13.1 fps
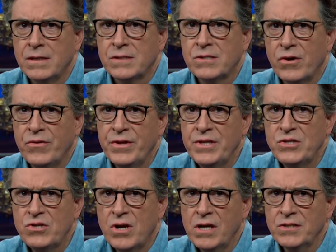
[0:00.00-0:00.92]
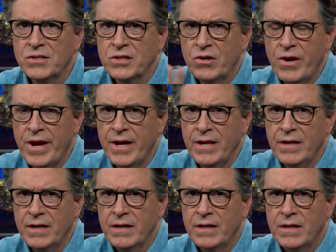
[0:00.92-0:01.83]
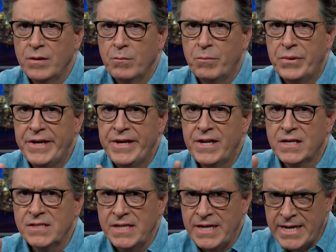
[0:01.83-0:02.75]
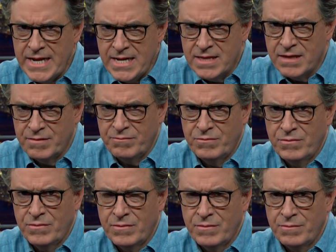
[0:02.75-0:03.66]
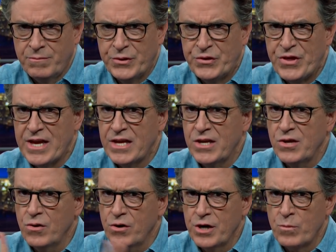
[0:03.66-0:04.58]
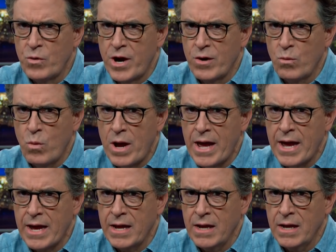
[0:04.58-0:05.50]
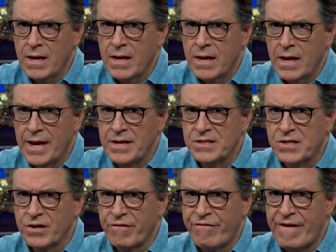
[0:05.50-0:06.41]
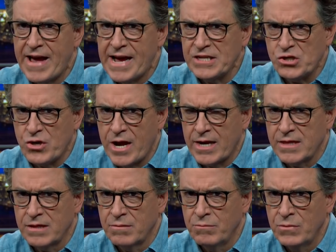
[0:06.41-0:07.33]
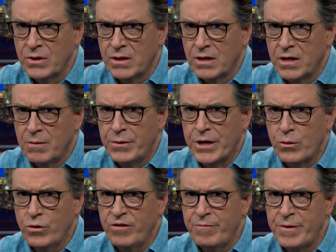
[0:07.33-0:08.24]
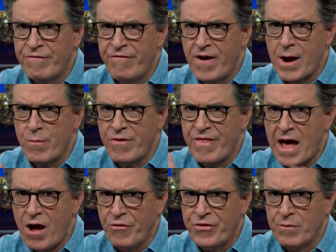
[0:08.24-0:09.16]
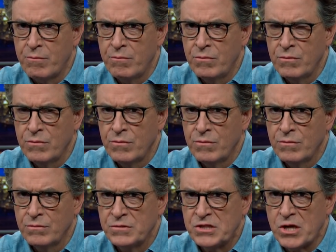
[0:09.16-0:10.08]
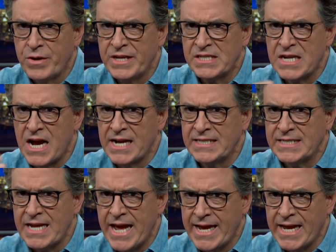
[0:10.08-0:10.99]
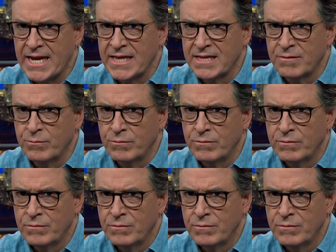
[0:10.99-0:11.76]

So these drugs are great, but he doesn't need them. But they cured him right away, and he's going to fast-track them, but he would have been fine without them, so he's not taking them.